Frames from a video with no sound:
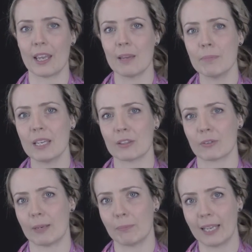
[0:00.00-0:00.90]

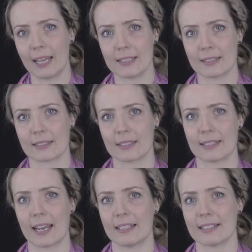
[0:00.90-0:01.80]
MP3 players
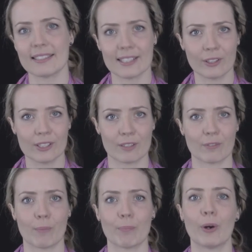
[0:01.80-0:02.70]
contain a series
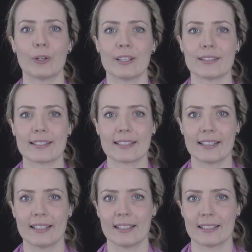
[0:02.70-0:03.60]
of components,
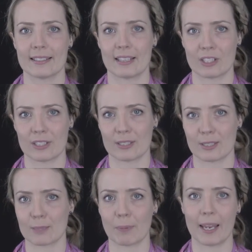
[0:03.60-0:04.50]
such as
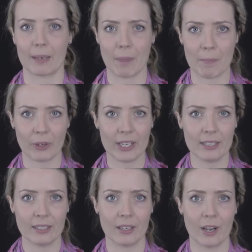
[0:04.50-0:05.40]
displaying memory,